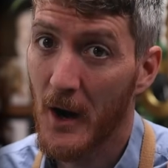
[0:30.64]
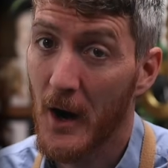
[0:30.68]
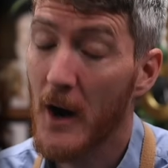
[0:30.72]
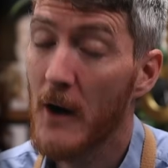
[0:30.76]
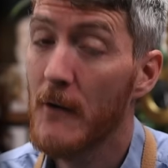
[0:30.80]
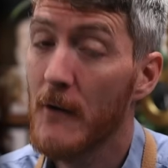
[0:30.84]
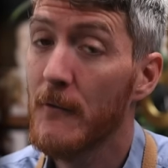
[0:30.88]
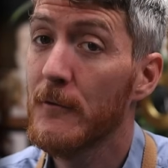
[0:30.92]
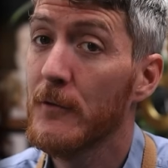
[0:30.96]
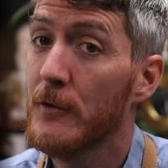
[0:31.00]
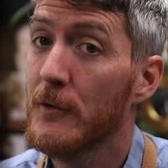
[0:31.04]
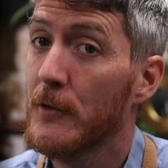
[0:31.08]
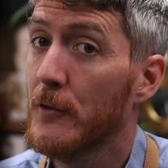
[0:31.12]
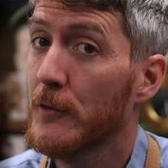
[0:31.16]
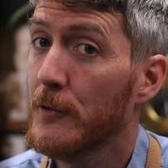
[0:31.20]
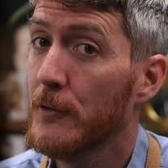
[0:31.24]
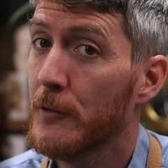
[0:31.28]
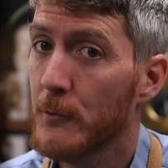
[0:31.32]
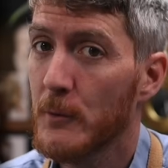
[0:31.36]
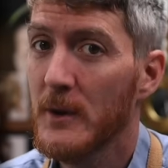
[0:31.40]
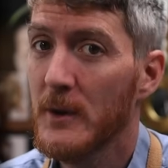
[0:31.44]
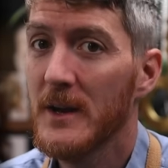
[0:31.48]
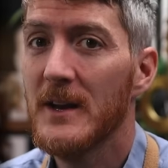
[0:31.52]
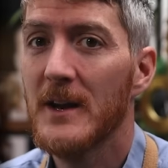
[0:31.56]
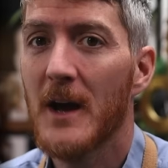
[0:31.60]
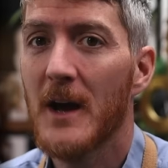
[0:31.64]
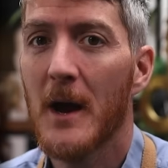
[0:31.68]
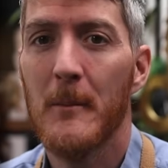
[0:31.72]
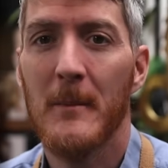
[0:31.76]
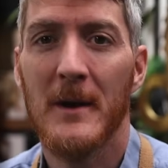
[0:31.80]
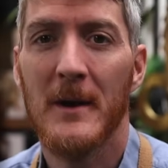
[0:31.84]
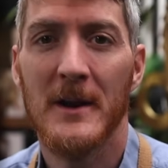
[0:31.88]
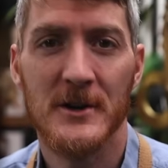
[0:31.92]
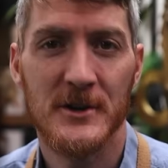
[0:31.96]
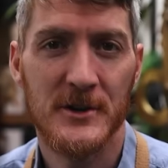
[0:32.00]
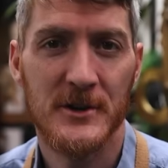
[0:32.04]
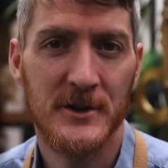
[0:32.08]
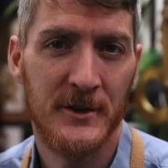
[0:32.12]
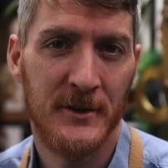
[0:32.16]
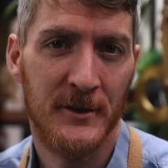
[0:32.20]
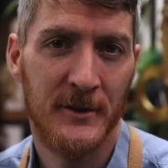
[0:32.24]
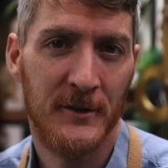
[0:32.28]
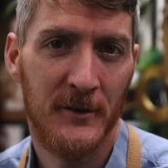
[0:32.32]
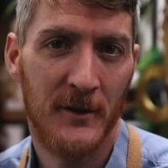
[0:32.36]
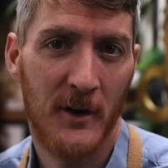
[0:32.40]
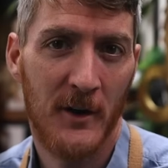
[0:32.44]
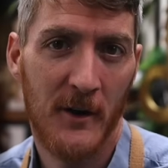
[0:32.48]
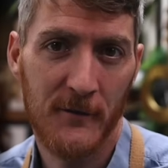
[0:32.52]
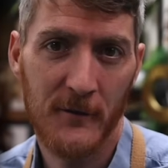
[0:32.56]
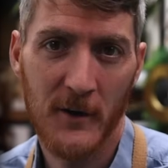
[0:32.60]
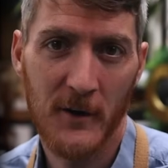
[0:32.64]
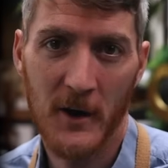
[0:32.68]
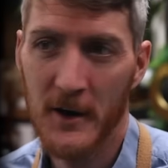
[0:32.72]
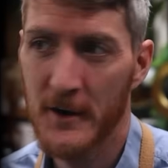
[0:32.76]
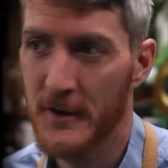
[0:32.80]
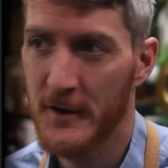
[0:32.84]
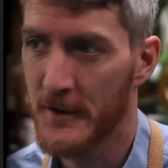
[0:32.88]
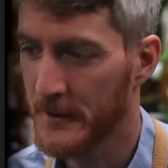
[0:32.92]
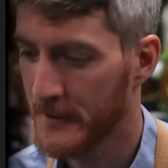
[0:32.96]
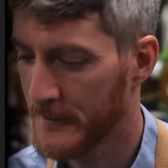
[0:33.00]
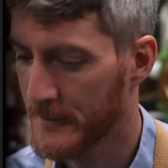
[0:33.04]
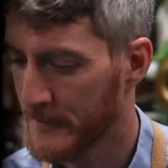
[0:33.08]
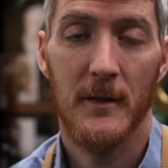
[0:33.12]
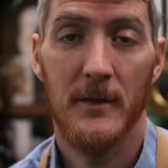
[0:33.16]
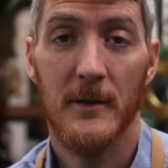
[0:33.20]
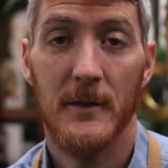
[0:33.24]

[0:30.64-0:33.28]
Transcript: of the three dimensions of color.